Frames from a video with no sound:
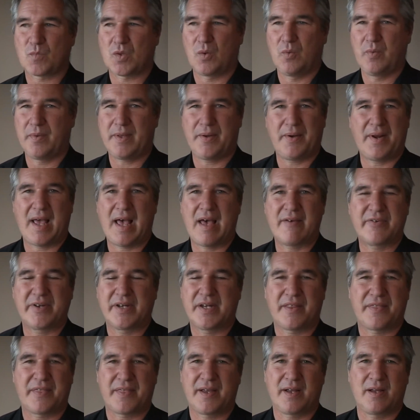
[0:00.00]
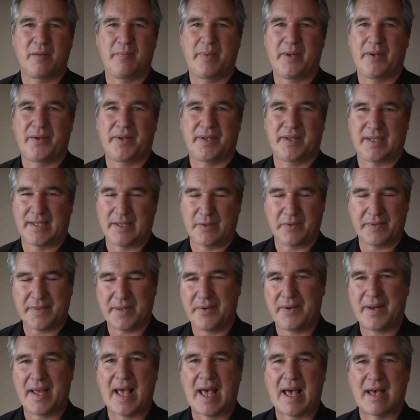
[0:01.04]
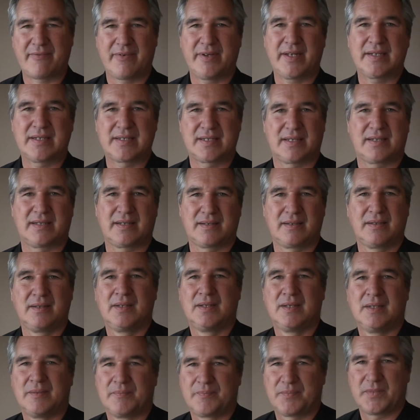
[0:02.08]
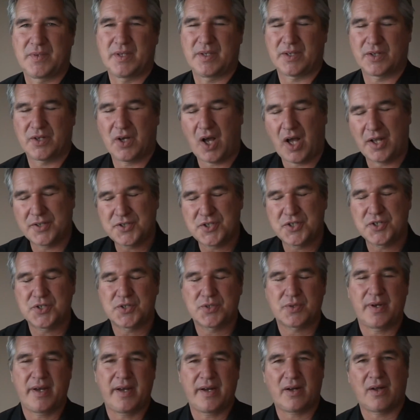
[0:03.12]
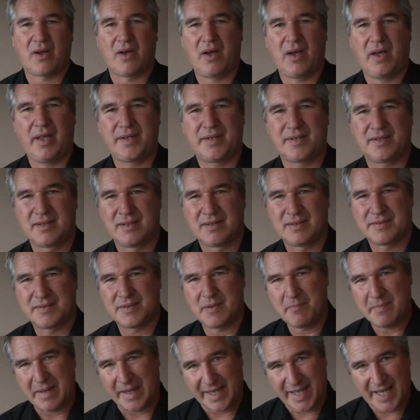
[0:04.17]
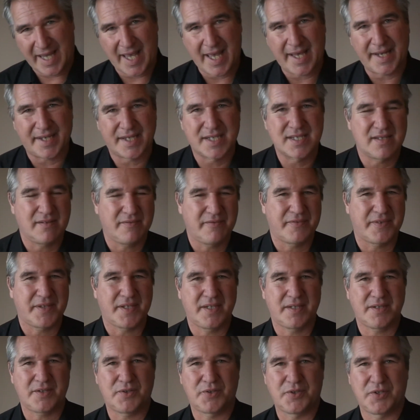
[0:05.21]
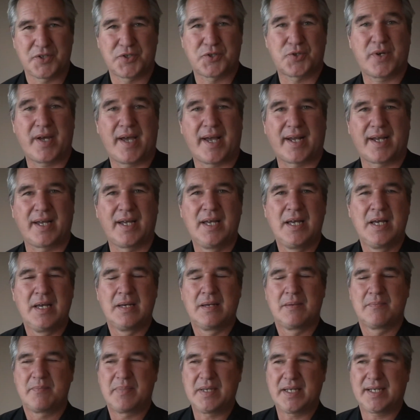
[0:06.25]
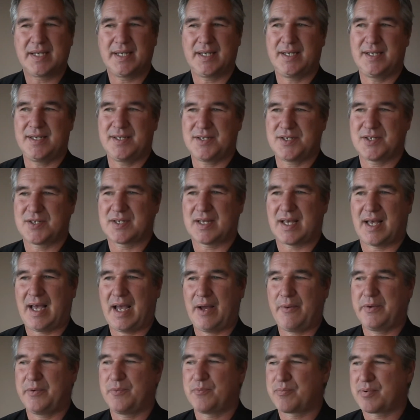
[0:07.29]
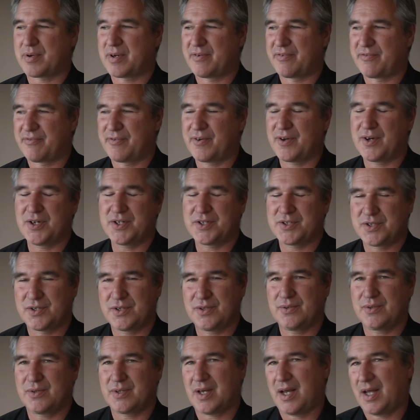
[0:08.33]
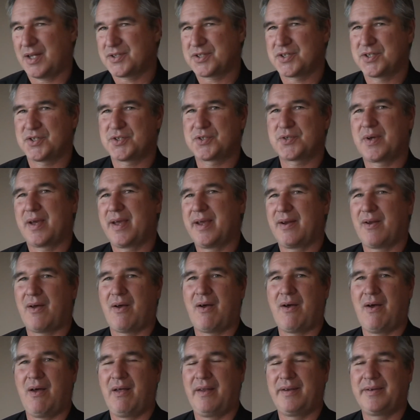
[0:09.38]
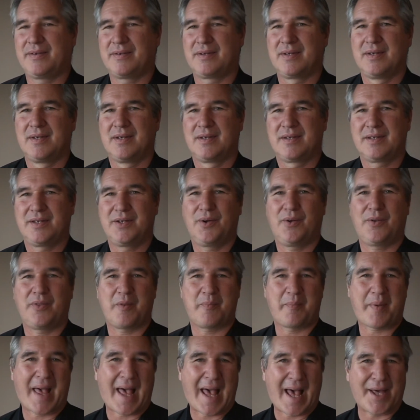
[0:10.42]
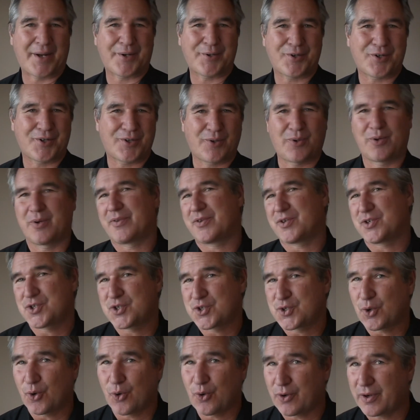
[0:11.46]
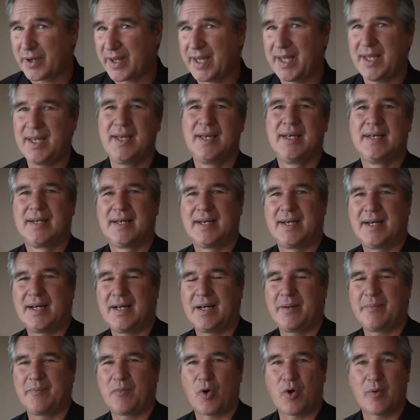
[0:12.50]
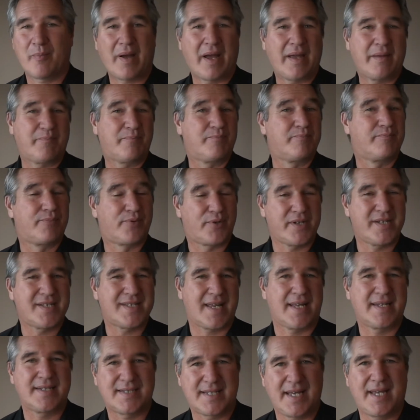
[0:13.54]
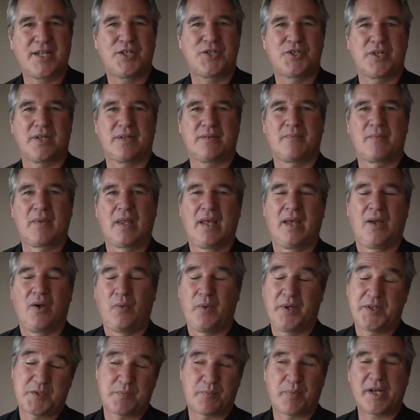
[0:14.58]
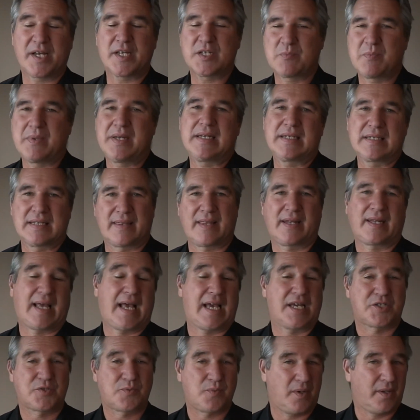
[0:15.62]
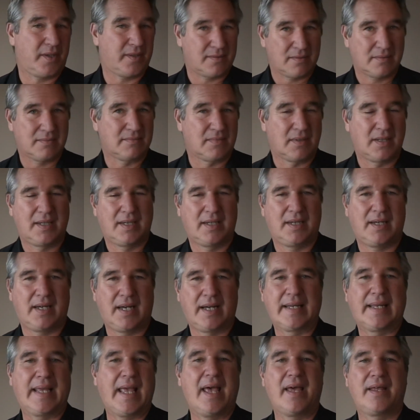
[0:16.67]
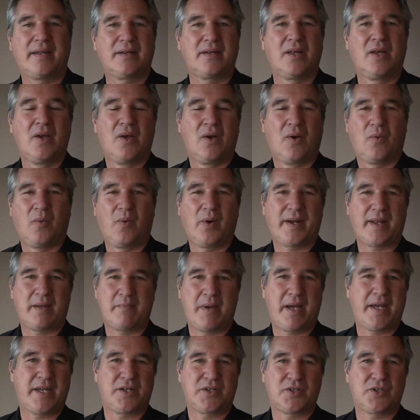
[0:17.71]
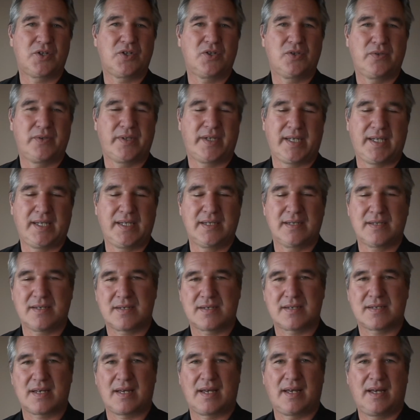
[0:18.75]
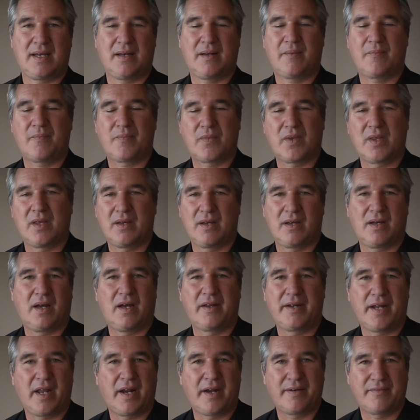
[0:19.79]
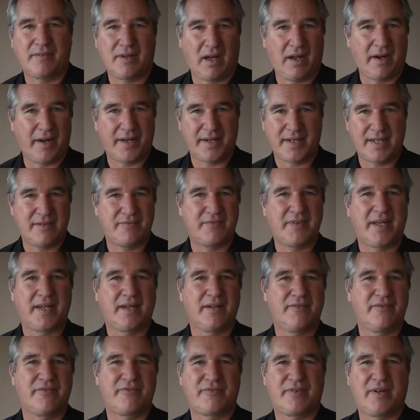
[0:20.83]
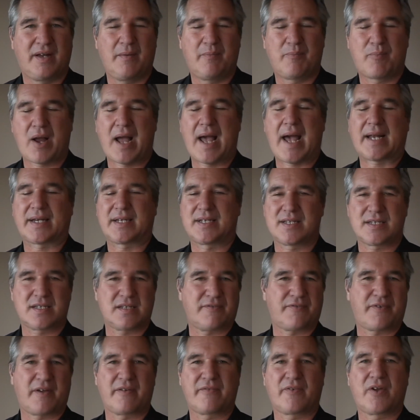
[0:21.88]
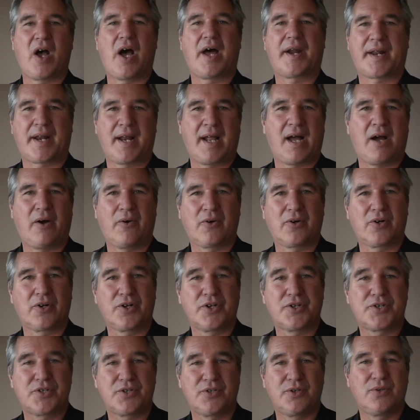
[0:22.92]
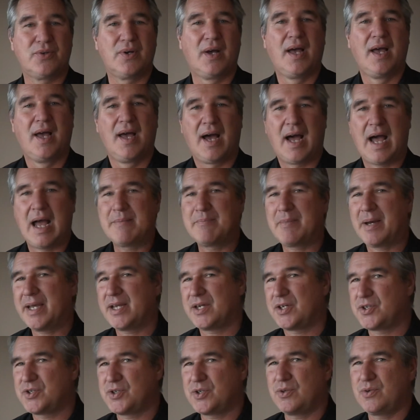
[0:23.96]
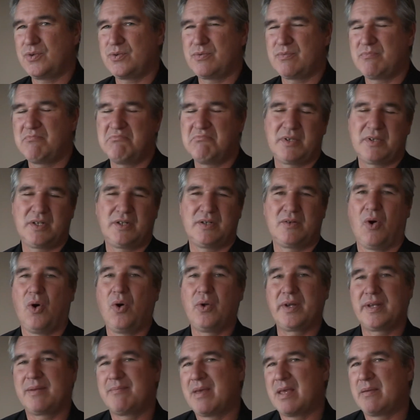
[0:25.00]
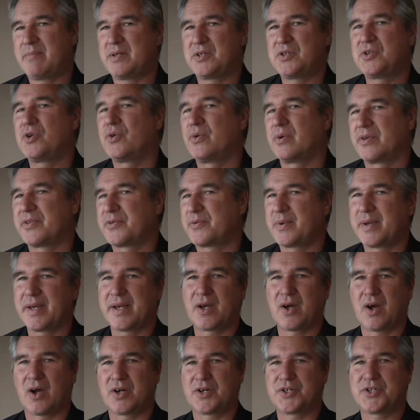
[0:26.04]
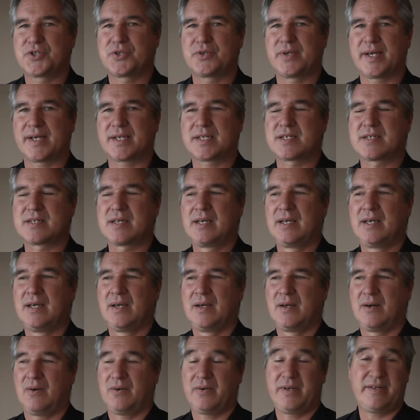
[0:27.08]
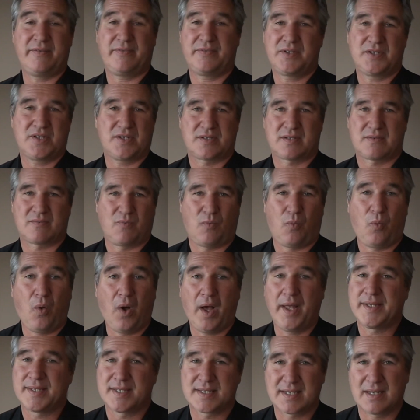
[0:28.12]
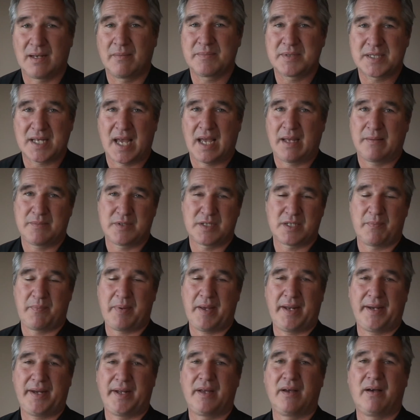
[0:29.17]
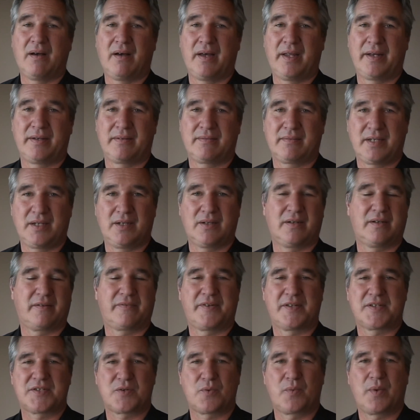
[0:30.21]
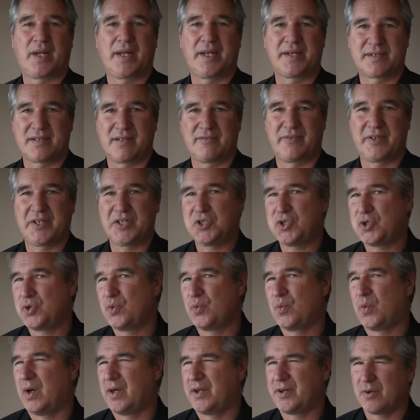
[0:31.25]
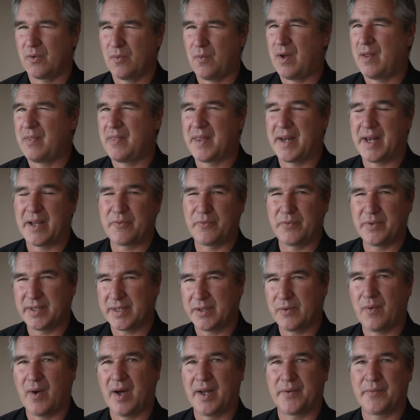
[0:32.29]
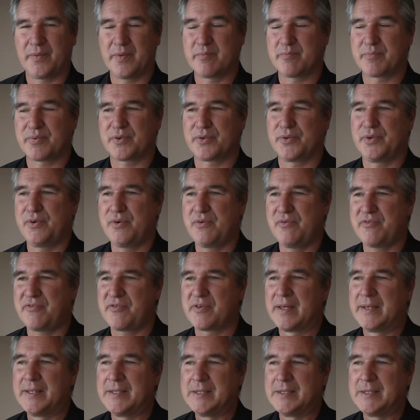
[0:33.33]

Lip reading: without having to think about it, like without having to concentrate on the mechanics of the trick, because I would prefer to concentrate on the pattern or the story, or my presentation. Which brings me to the last one. Again, what I might do is on an evening of practice, if I've got an hour or two, I might do only maybe 2 or 3 card tricks, or even just one sometimes, depending on if it's a relatively new one or one that I really want to improve.